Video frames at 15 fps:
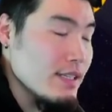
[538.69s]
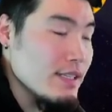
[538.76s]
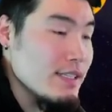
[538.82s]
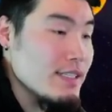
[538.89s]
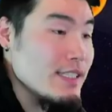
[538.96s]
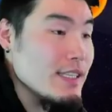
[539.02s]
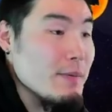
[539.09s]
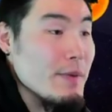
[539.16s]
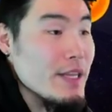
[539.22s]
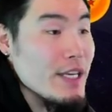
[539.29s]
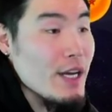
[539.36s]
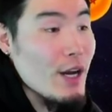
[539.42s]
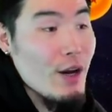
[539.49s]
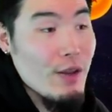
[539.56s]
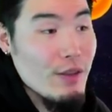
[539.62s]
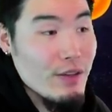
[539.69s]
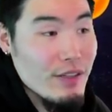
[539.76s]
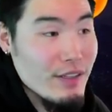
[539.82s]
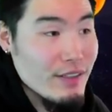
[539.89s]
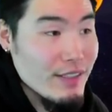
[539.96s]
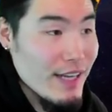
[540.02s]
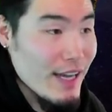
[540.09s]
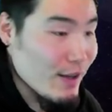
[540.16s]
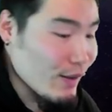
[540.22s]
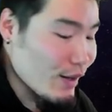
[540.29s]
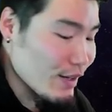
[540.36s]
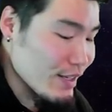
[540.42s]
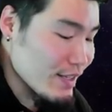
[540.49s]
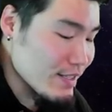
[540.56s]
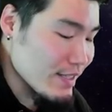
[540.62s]
some of the other
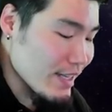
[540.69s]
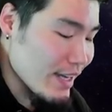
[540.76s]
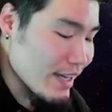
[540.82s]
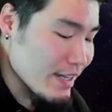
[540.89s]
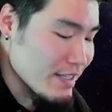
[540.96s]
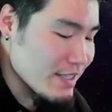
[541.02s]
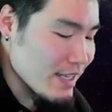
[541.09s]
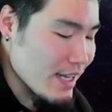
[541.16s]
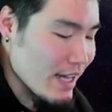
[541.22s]
LREZAs.